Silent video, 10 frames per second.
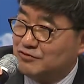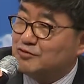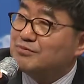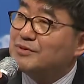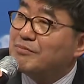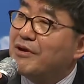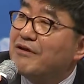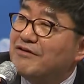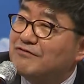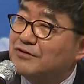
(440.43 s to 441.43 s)
to
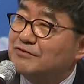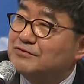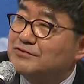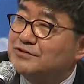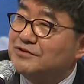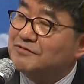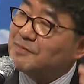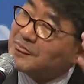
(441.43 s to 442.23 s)
prepare for the future.